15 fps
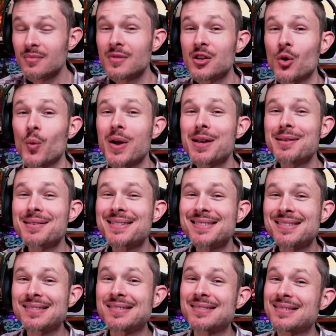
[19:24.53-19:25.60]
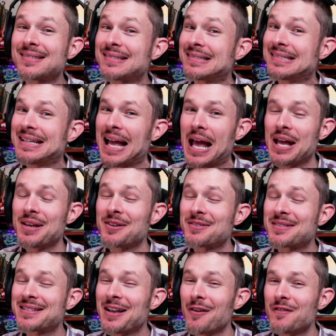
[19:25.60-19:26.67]
Your weaknesses, you're
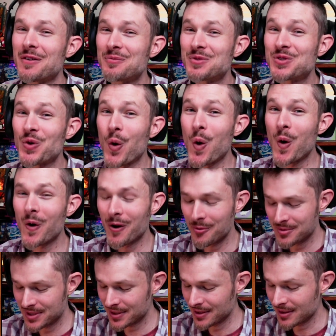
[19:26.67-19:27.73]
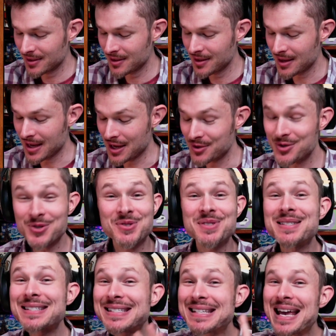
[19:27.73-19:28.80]
self-absorbed. And you're
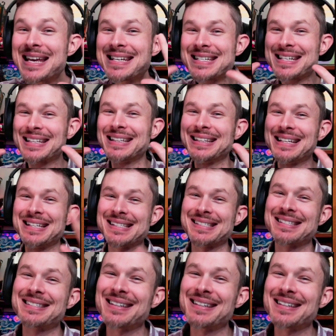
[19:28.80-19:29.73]
sensationalist.